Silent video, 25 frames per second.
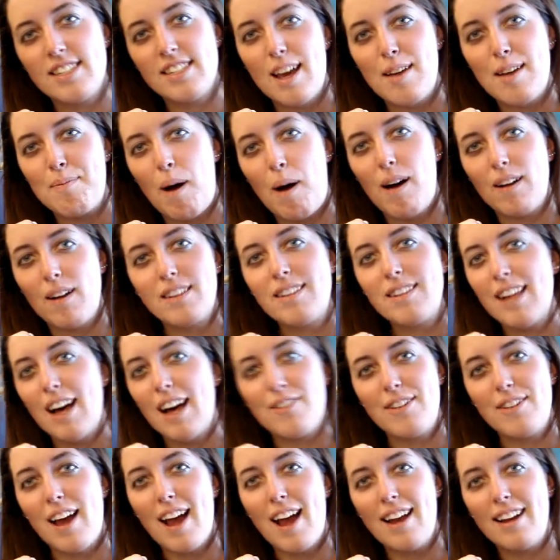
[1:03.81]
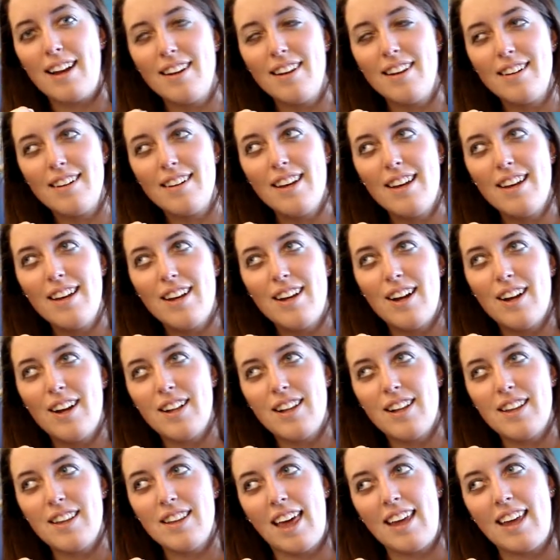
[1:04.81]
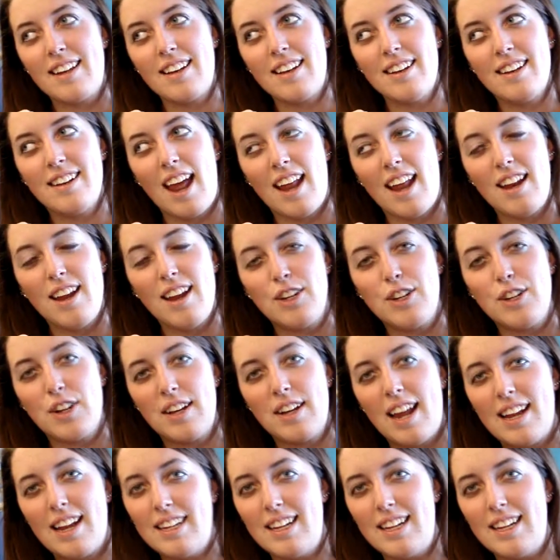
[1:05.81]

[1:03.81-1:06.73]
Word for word: am on cloud nine. Like 999.